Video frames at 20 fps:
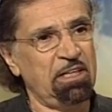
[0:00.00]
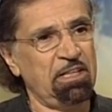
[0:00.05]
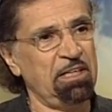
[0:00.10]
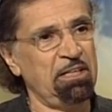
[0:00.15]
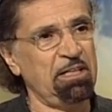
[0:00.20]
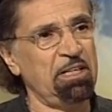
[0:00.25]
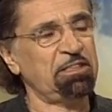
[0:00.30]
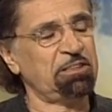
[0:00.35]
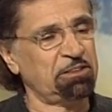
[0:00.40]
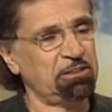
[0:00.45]

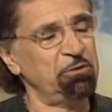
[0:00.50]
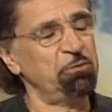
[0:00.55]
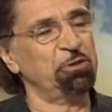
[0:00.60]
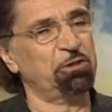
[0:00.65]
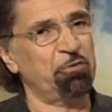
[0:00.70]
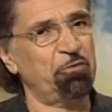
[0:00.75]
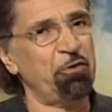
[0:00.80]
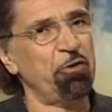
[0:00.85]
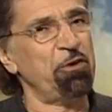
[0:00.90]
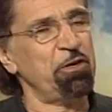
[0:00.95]
it still
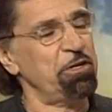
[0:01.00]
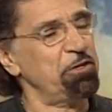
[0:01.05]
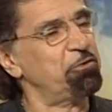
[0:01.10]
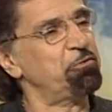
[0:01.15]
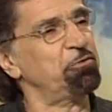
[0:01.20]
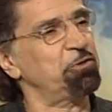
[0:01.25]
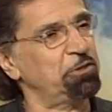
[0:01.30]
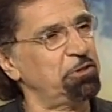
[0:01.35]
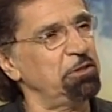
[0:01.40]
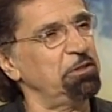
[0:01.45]
was a very
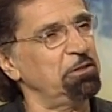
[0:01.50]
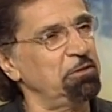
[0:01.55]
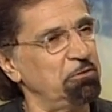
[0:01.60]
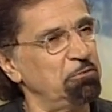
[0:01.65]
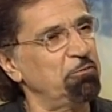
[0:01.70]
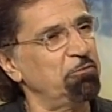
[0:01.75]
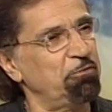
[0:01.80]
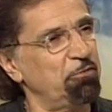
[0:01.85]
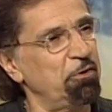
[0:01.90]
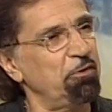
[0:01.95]
interesting
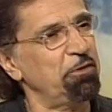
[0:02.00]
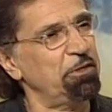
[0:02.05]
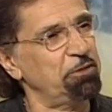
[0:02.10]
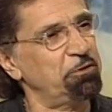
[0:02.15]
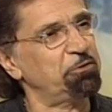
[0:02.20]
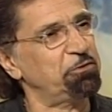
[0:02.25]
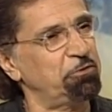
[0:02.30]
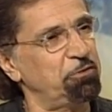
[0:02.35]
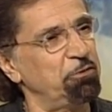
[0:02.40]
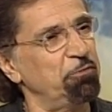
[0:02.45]

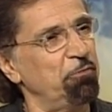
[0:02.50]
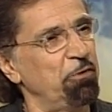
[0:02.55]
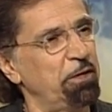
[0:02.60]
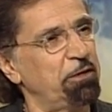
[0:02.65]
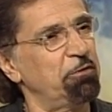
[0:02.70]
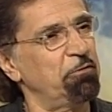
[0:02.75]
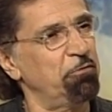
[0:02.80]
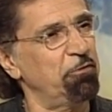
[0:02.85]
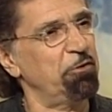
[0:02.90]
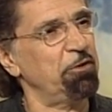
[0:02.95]

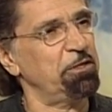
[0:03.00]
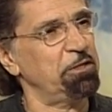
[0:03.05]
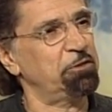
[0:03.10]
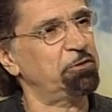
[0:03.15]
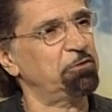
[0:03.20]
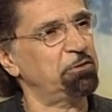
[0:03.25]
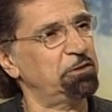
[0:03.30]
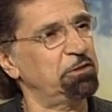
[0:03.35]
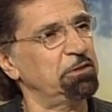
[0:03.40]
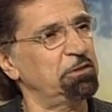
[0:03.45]
record, very
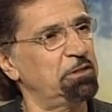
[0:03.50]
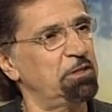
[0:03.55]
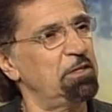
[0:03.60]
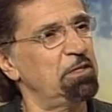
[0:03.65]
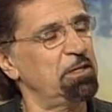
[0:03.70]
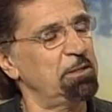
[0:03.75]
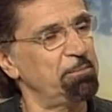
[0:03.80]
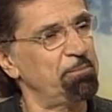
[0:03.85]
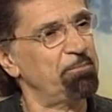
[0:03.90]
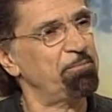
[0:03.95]
interesting
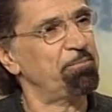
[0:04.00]
time.